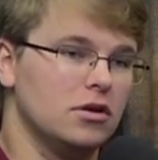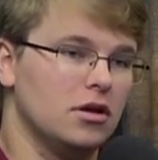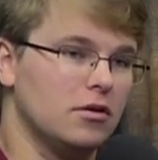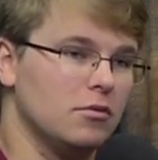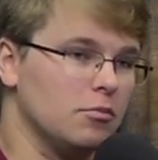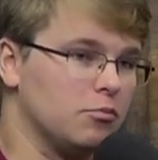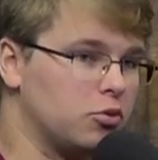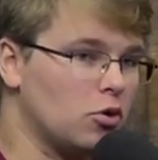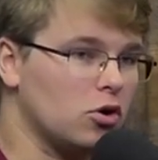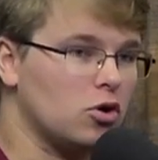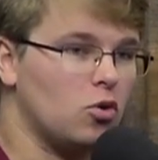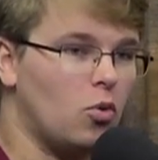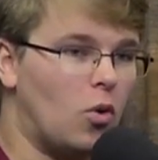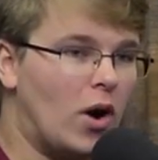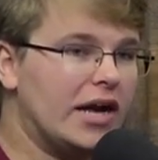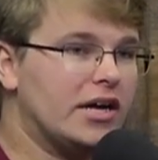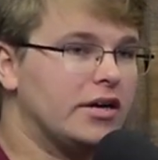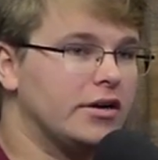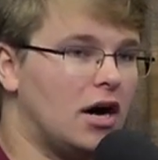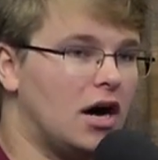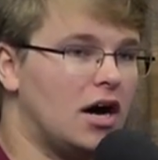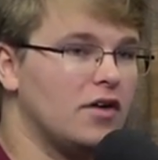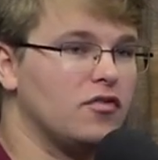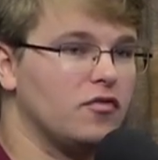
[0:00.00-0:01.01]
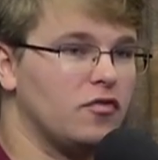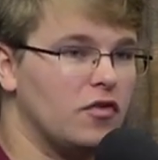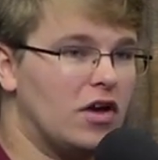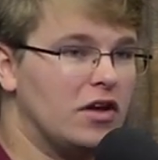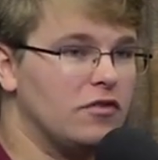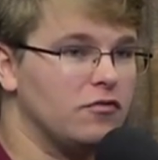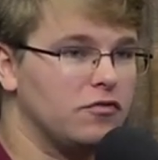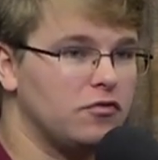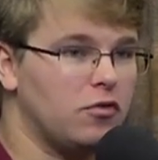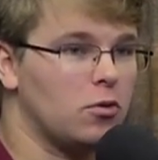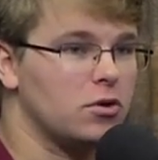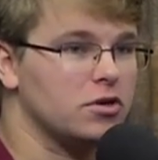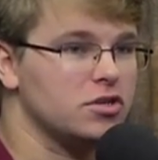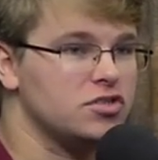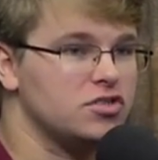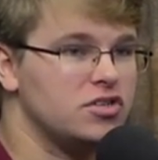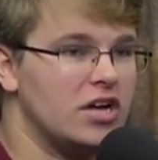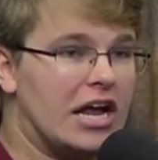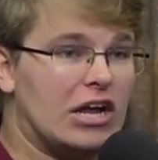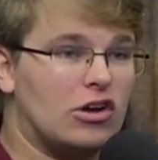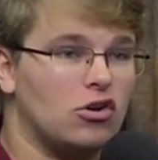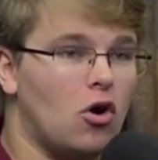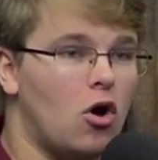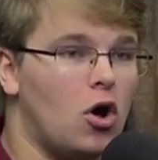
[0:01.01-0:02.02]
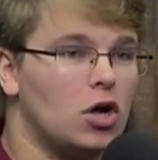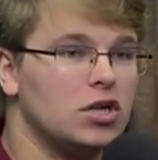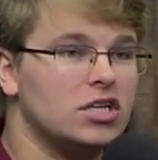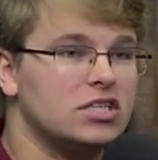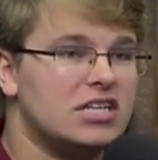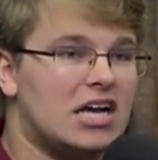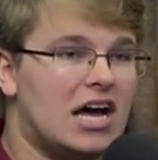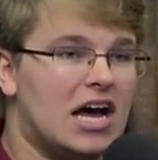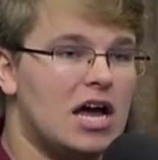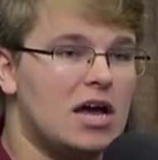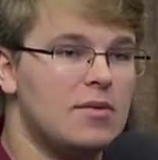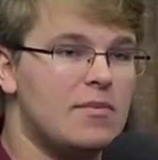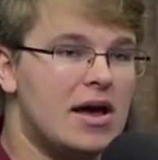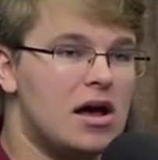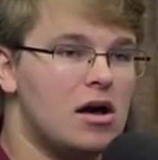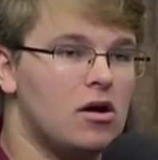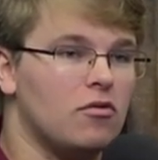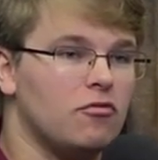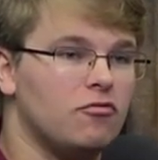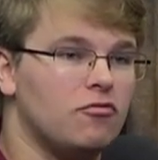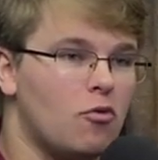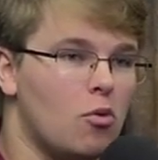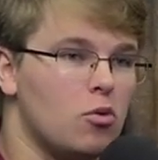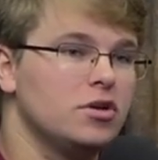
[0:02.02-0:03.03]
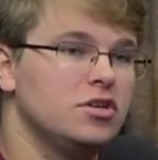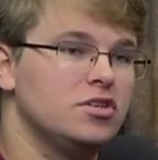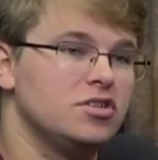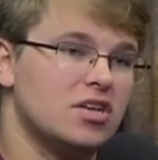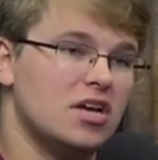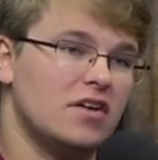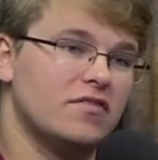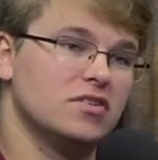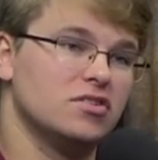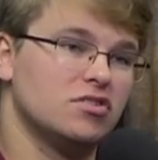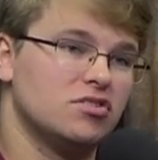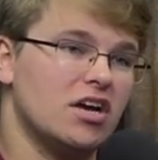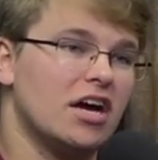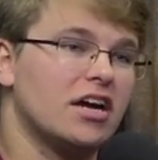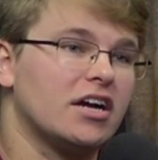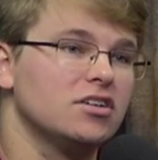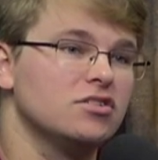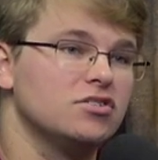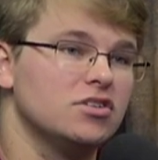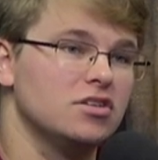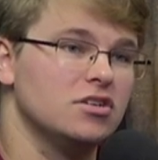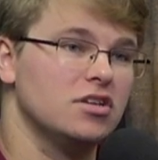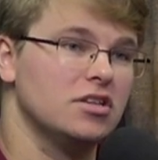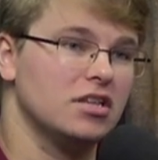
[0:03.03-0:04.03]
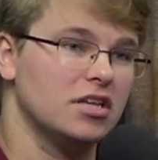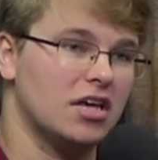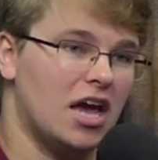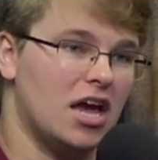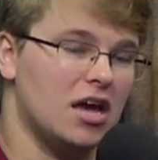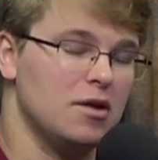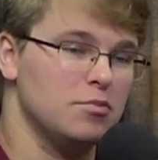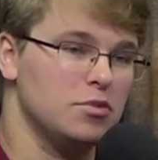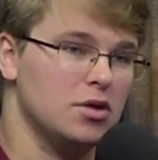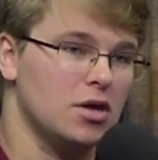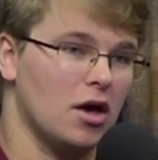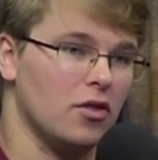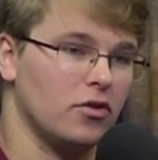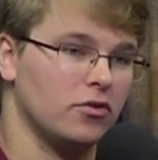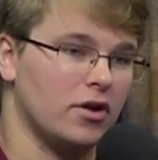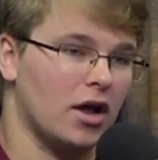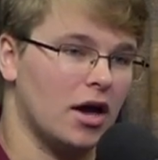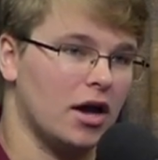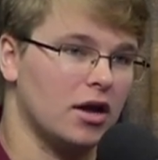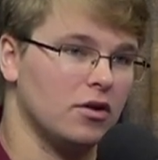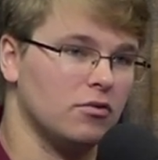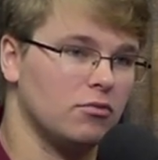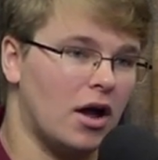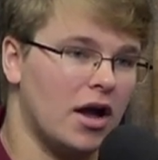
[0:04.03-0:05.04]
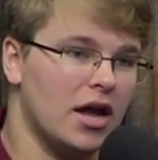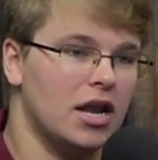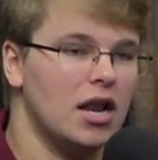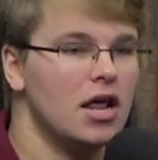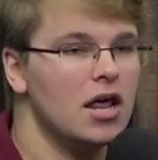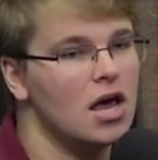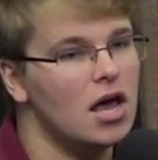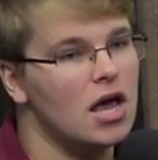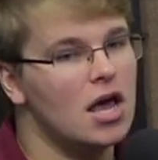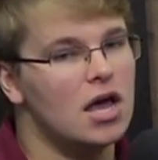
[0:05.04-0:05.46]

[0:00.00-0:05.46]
Brooke Wyckoff in Florida State called a timeout forty-seven seconds into the game the other night, right?